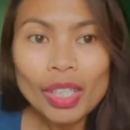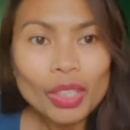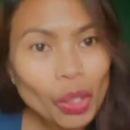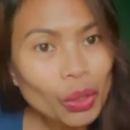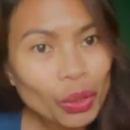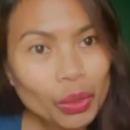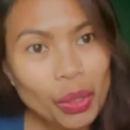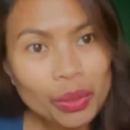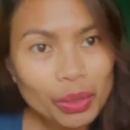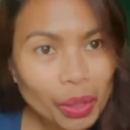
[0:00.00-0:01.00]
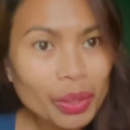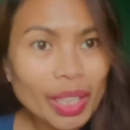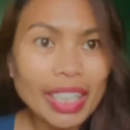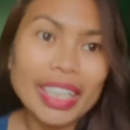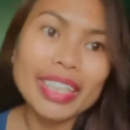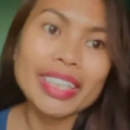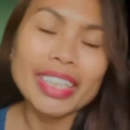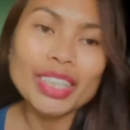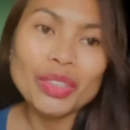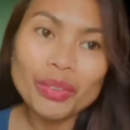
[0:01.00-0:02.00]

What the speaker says: go lang. Ayan,